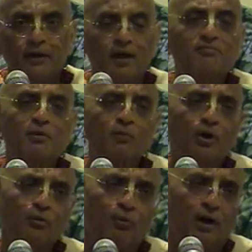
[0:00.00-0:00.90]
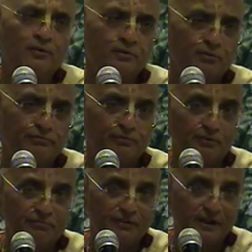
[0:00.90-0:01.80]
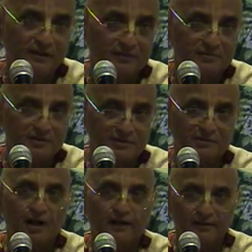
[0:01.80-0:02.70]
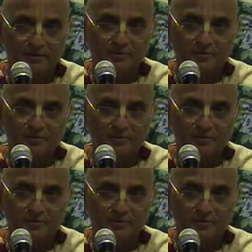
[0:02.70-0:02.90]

Everybody wants to fulfill his desire.